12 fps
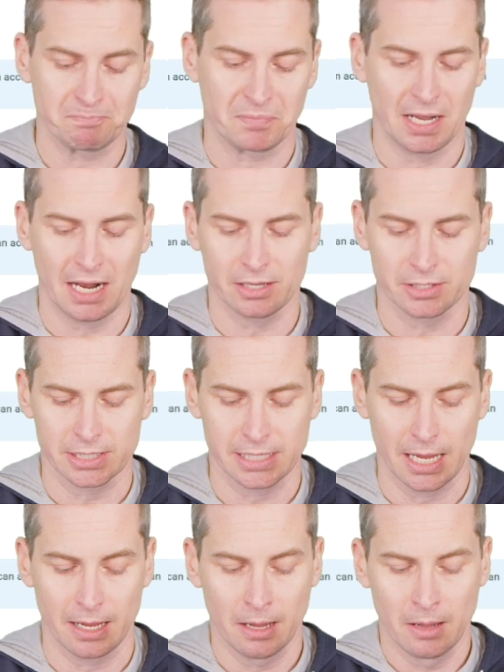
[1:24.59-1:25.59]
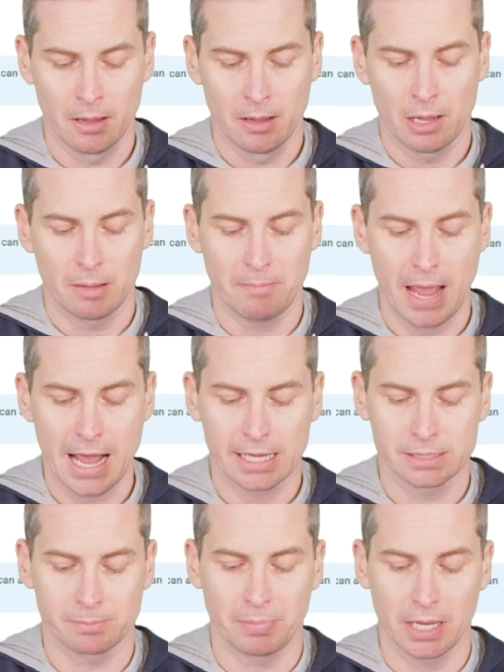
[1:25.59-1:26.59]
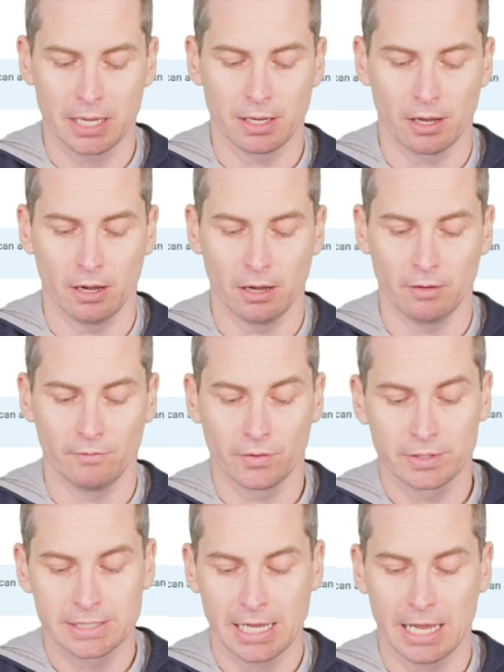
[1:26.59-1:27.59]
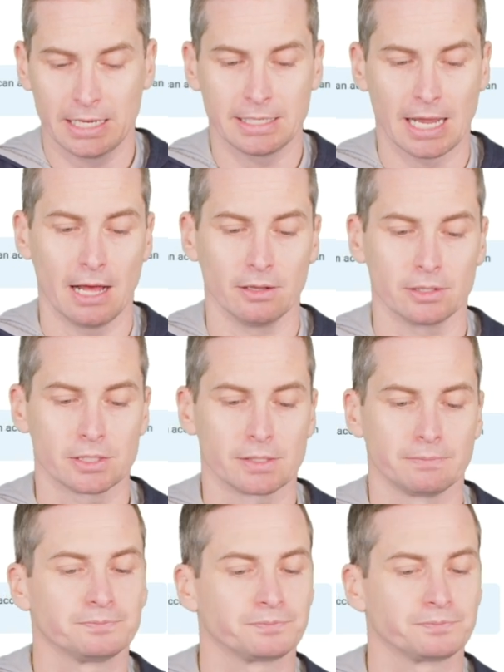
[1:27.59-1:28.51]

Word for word: and I'll just say max bid of $10.